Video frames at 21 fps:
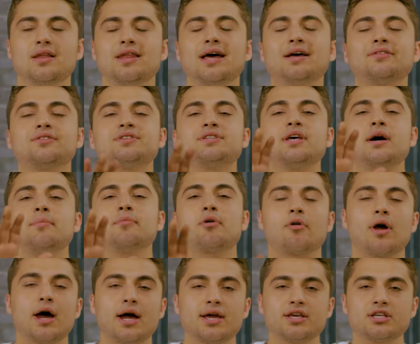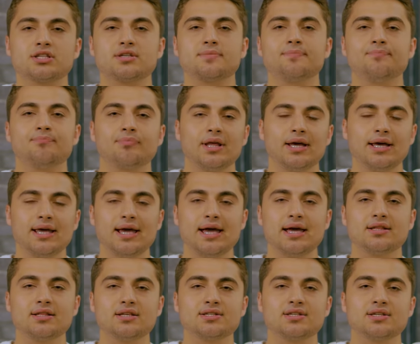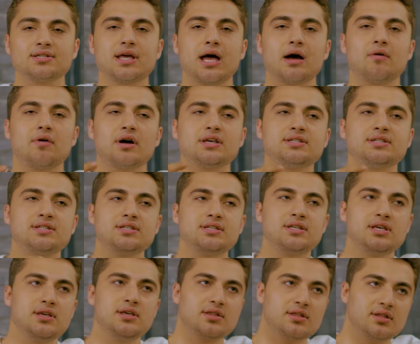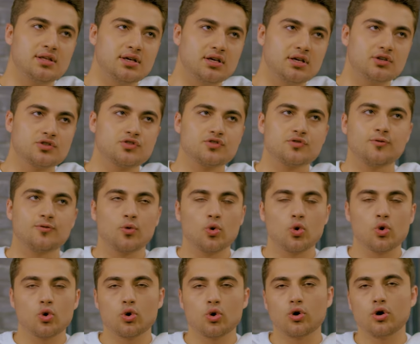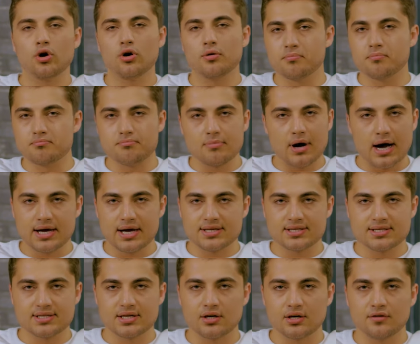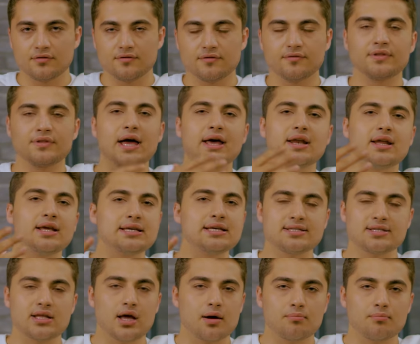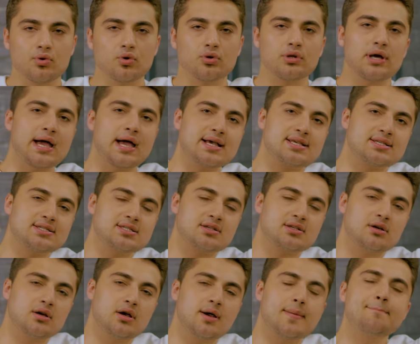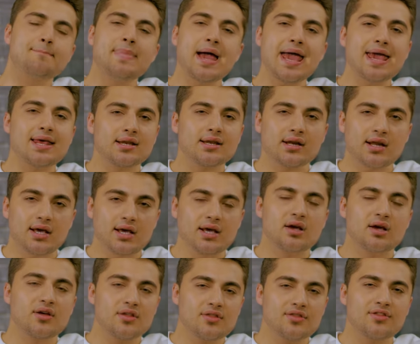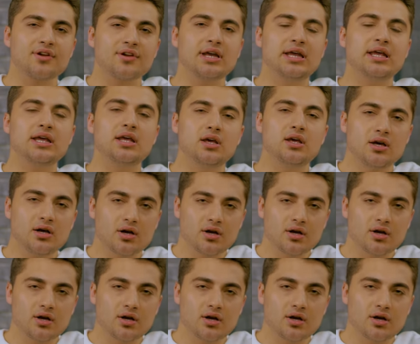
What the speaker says: Now, to summarize, again, this is how I see things for myself, that Istanbul has mainly three